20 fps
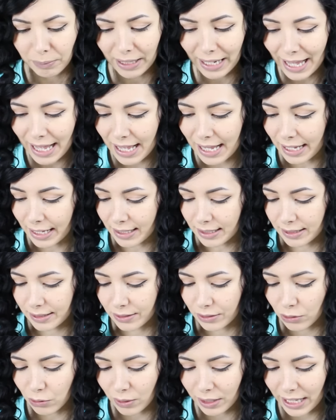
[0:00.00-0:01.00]

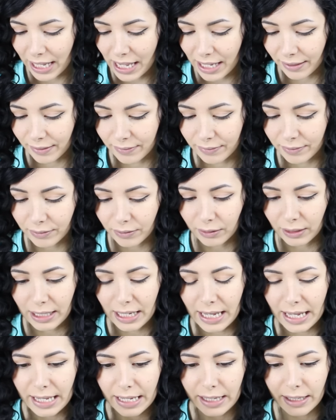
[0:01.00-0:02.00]
Plus, you get
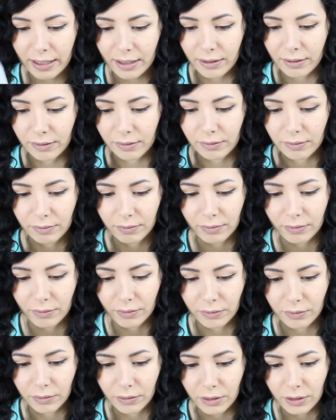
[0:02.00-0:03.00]
like
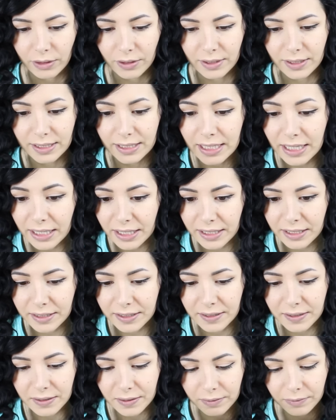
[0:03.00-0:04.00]

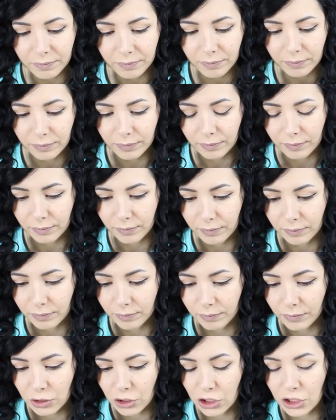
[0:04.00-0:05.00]
six
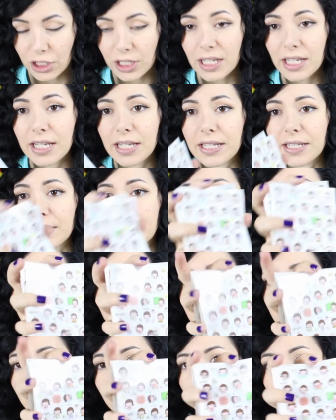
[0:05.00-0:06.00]

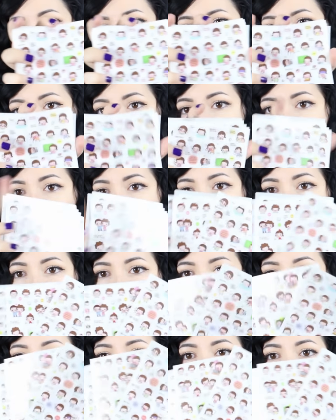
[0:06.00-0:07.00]
sheets
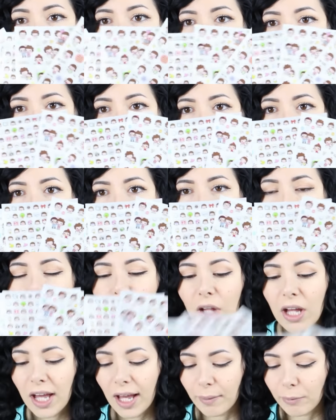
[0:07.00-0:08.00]
and they're so
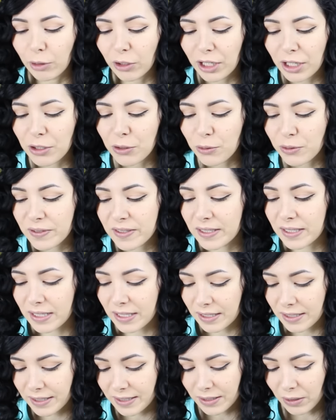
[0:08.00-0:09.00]
cute. I'm gonna use
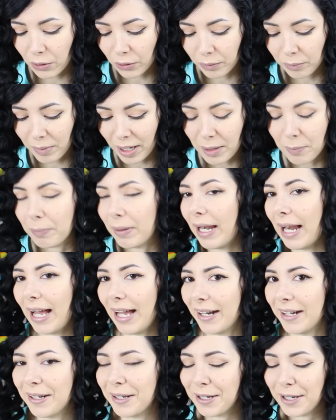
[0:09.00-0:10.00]
this on my
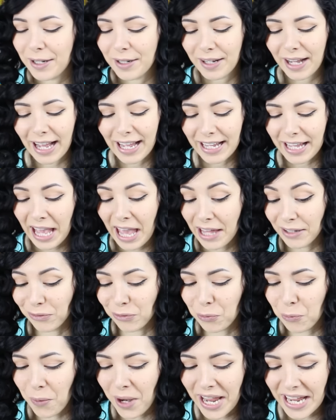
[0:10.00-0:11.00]
planner. I
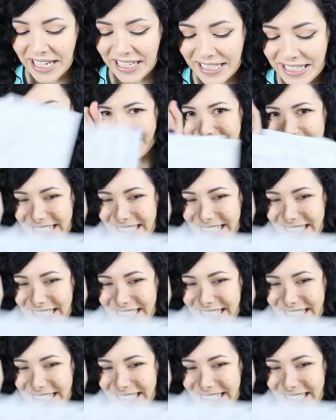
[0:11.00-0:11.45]
can't wait.